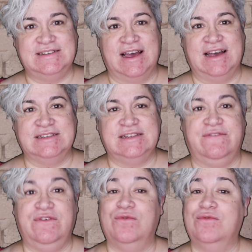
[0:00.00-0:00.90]

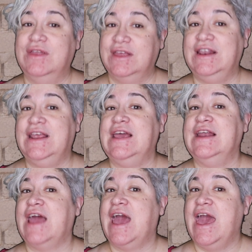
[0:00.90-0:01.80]
Well,
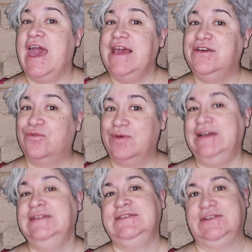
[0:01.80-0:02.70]
my
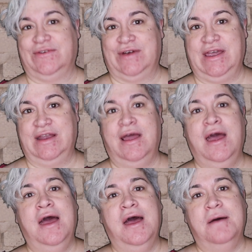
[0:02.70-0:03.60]
conclusion
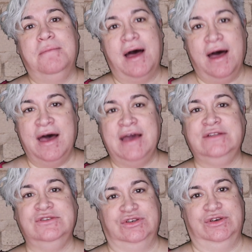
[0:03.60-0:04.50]
is that
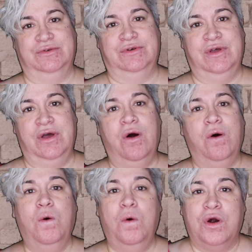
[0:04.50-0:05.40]
the
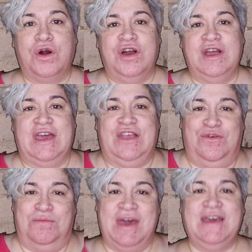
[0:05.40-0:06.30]
green
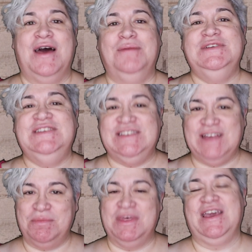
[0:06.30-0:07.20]
screens
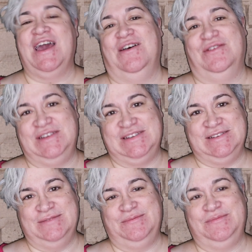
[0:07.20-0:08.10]
can work if you
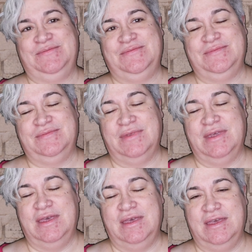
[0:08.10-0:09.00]
have a sheet
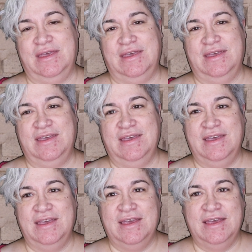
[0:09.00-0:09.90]
or maybe you
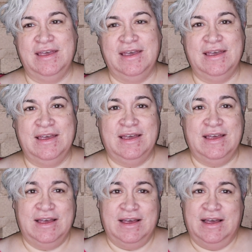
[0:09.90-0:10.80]
paint your
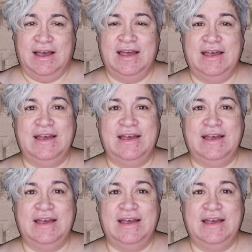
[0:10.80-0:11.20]
wall behind